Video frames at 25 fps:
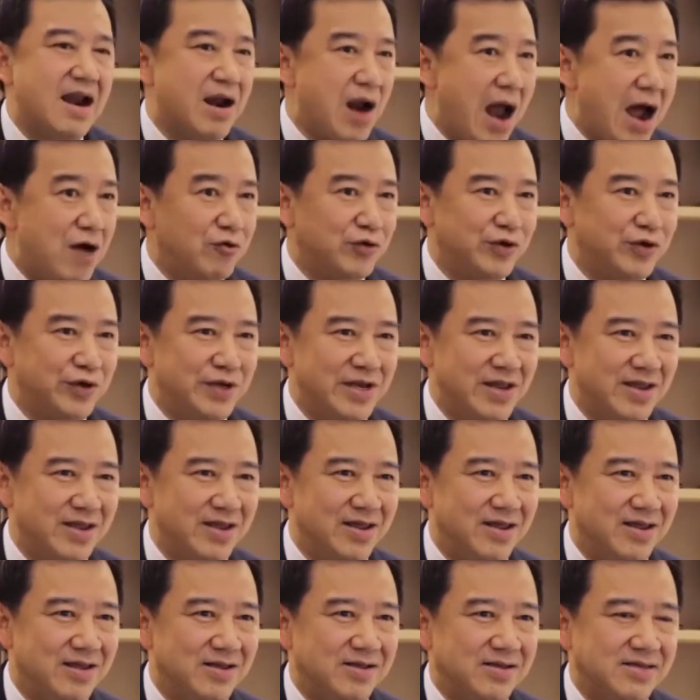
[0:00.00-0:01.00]
around the
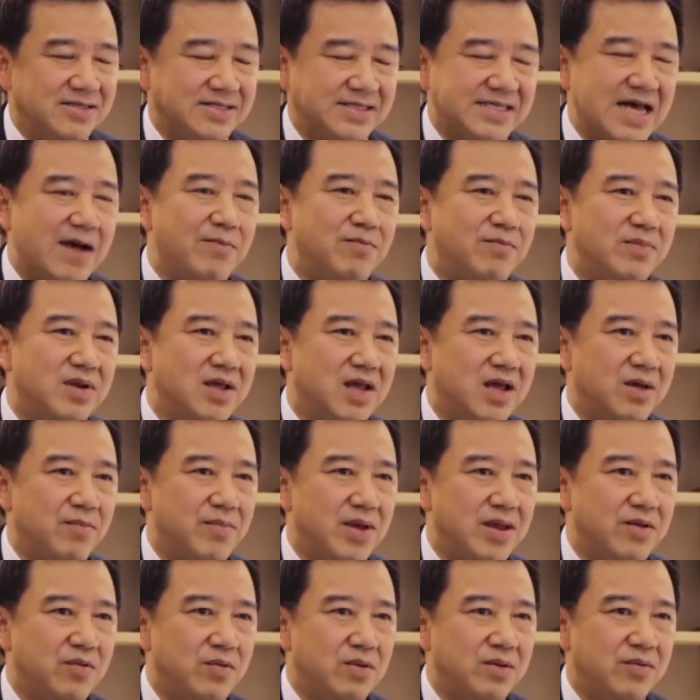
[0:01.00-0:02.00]
knee, some
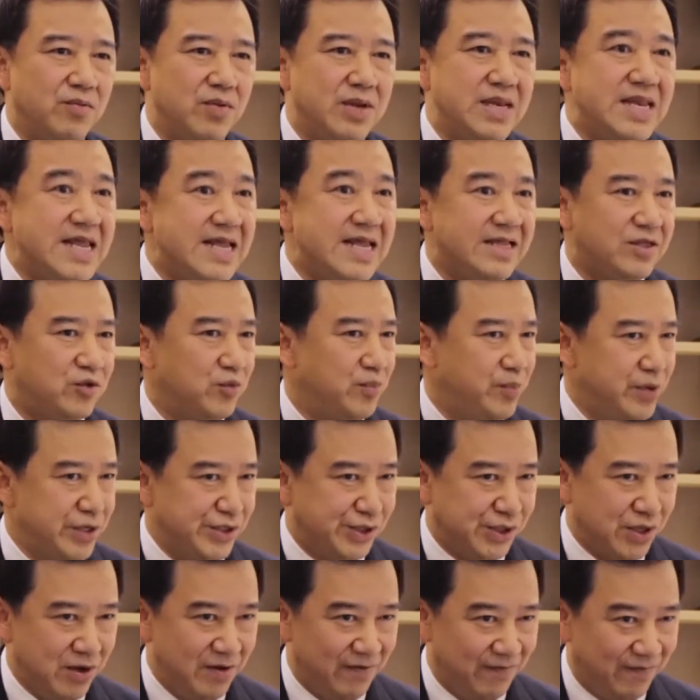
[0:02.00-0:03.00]
ligament we need to
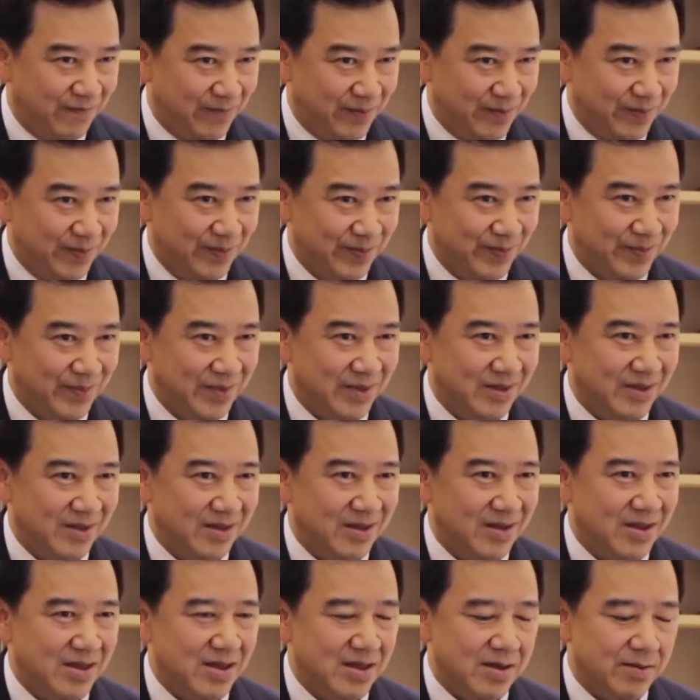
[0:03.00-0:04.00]
preserve.
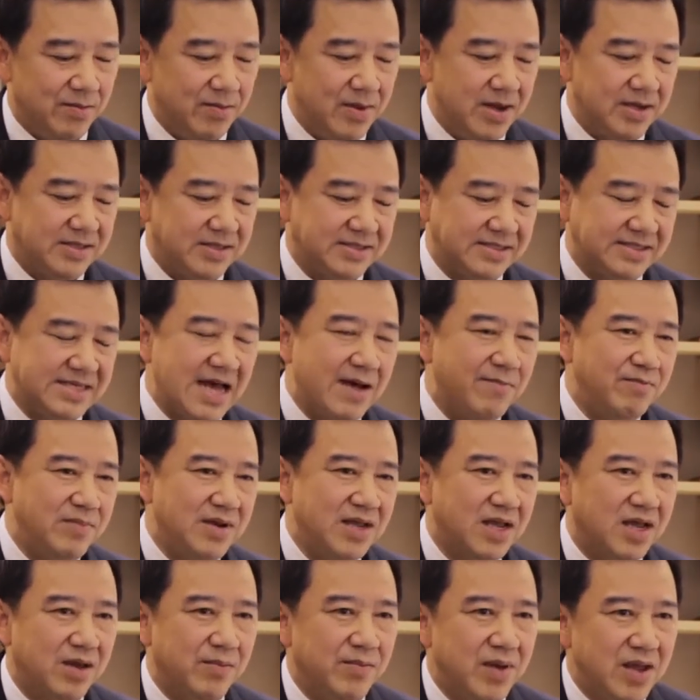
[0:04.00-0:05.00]
But some
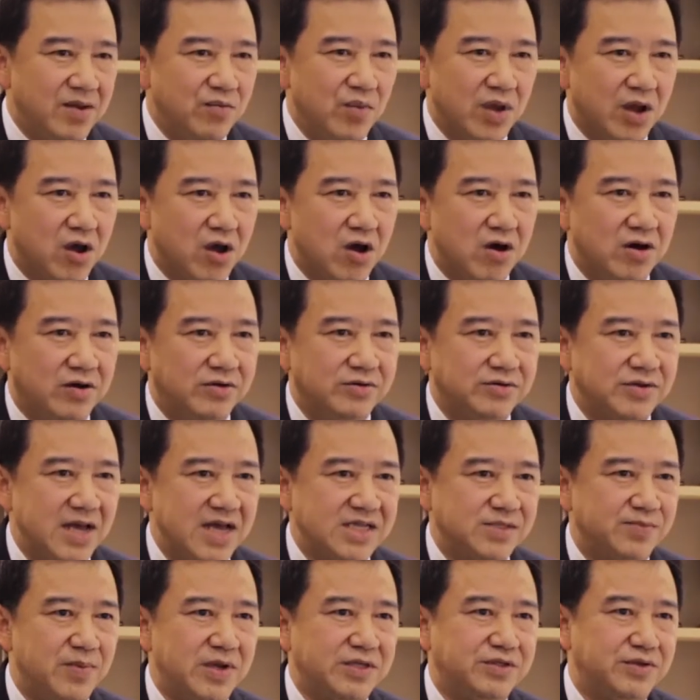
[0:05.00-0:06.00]
ligament we call,
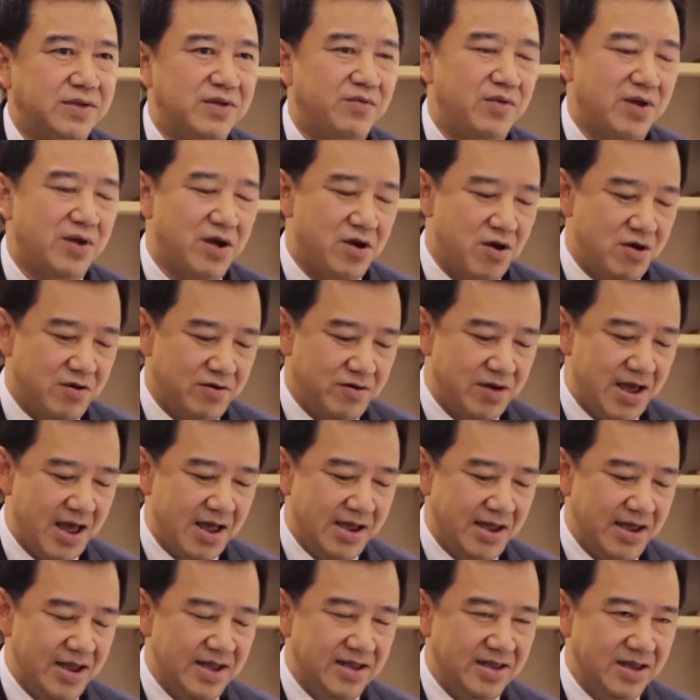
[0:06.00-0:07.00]
especially we call
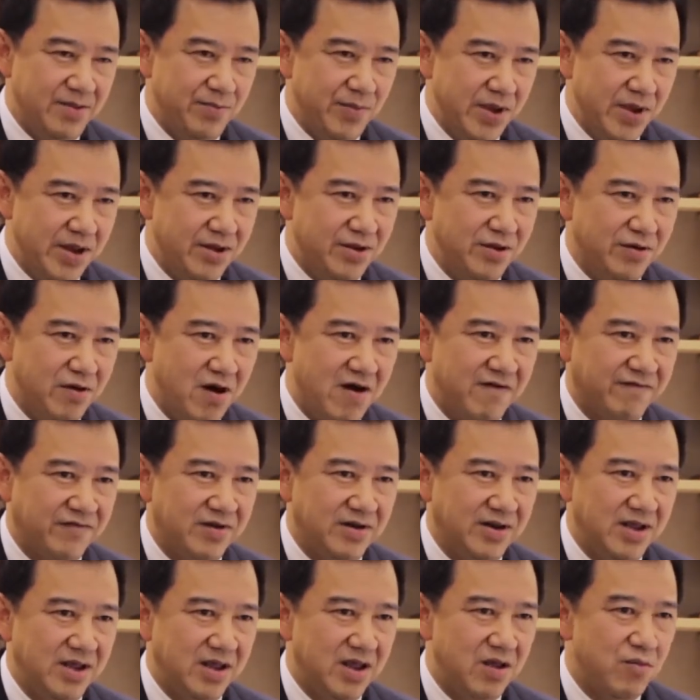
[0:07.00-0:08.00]
in the middle of the
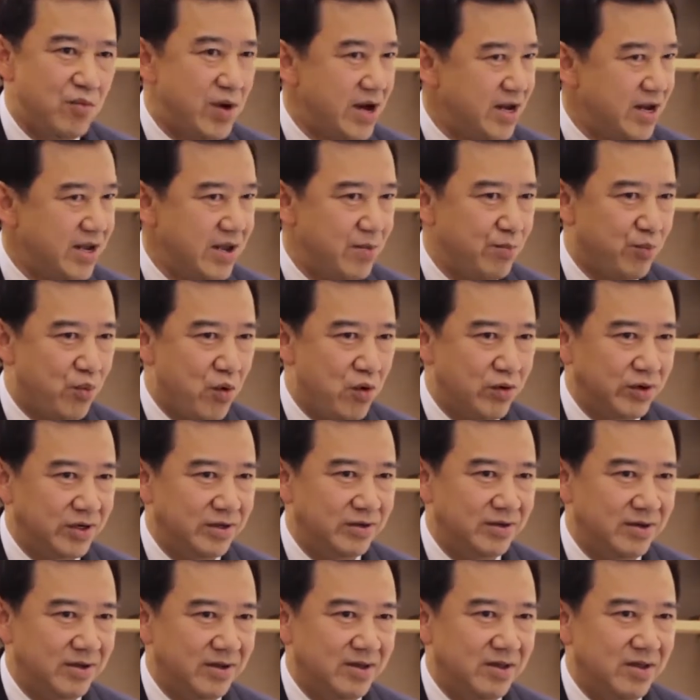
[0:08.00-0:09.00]
knee, very
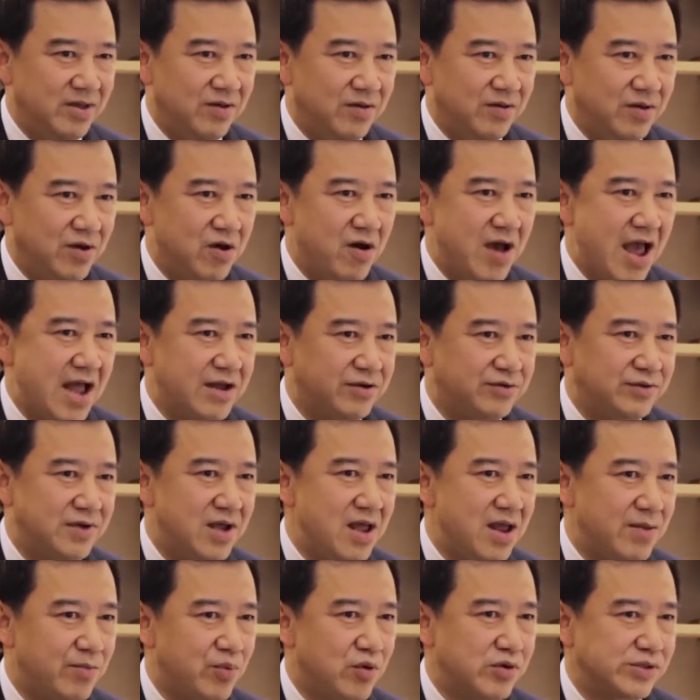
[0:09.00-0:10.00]
important, we call
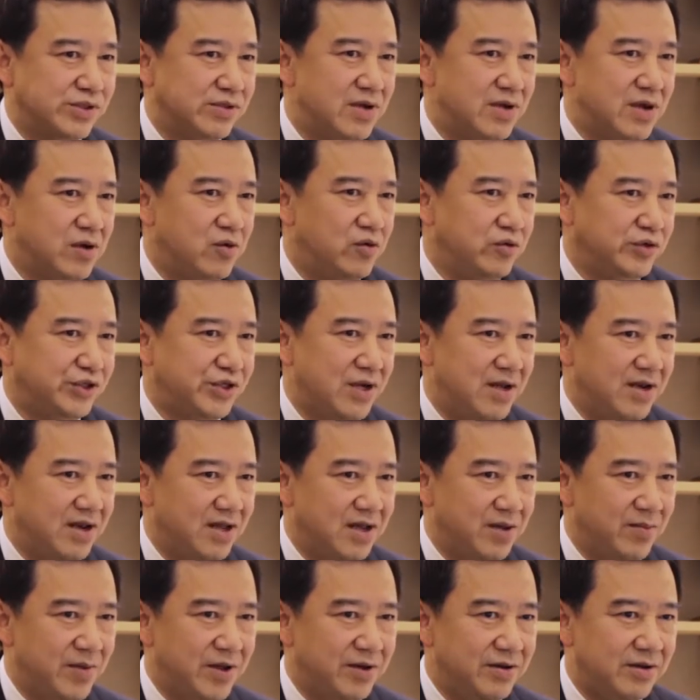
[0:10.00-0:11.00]
anterior and posterior cruciate
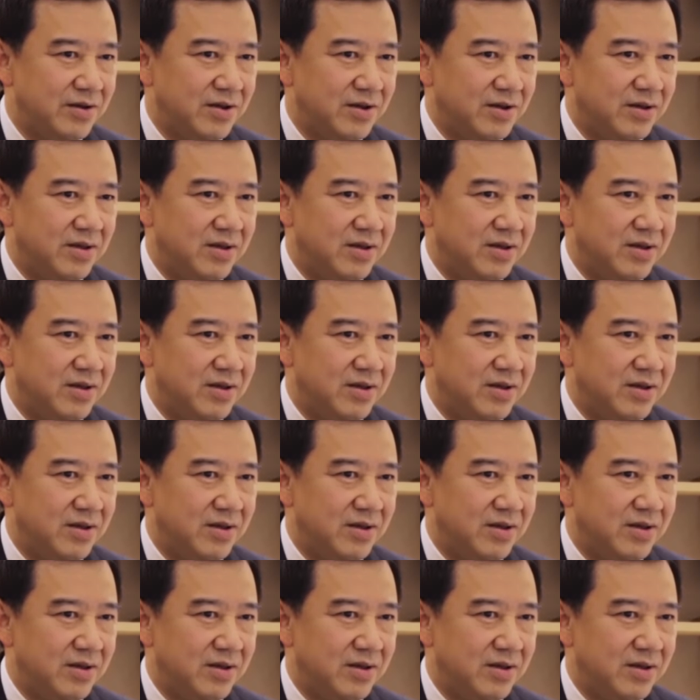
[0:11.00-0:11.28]
ligament.